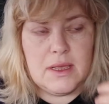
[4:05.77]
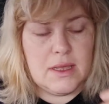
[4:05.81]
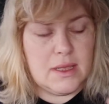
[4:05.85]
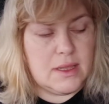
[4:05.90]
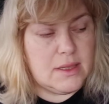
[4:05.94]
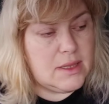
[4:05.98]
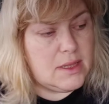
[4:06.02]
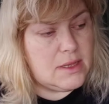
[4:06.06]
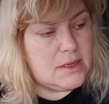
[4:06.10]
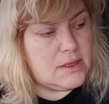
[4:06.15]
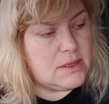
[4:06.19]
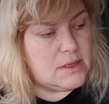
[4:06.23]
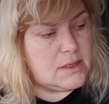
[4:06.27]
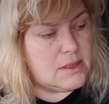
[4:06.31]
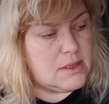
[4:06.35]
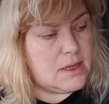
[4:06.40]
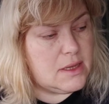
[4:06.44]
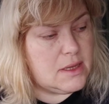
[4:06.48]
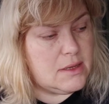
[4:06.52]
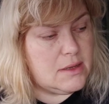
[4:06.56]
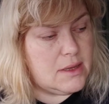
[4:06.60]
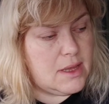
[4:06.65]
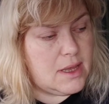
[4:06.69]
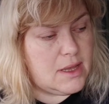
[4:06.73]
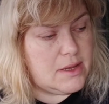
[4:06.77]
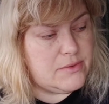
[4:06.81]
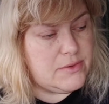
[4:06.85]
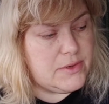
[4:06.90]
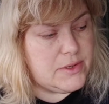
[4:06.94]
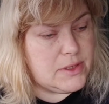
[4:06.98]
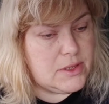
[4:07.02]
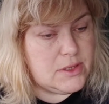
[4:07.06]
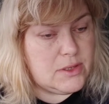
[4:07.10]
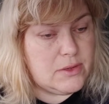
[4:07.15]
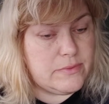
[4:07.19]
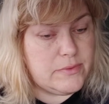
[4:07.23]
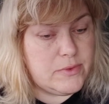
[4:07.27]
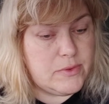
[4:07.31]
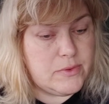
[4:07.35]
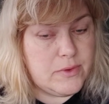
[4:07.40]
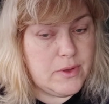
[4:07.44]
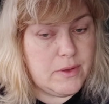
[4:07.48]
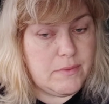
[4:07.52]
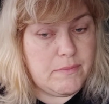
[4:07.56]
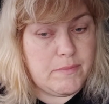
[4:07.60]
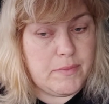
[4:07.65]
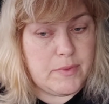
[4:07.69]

And they're just like, Andrea, stop talking